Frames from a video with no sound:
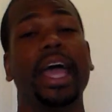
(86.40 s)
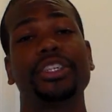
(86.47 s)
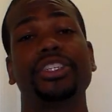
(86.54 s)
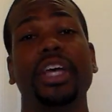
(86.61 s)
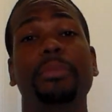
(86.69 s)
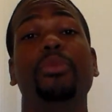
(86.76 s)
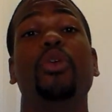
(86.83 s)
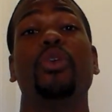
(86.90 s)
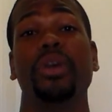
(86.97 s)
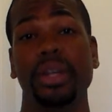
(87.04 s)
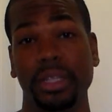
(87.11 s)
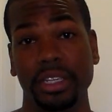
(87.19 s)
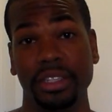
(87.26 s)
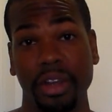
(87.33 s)
actually, I'm
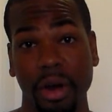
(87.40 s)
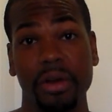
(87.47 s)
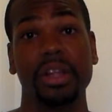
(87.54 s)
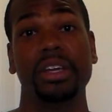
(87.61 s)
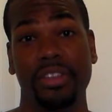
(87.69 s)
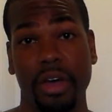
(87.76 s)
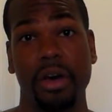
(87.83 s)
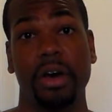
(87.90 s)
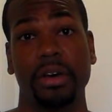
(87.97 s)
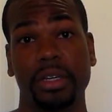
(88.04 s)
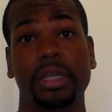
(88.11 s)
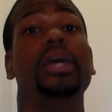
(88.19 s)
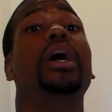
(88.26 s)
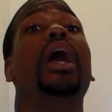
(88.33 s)
more into dirty
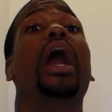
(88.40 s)
talk.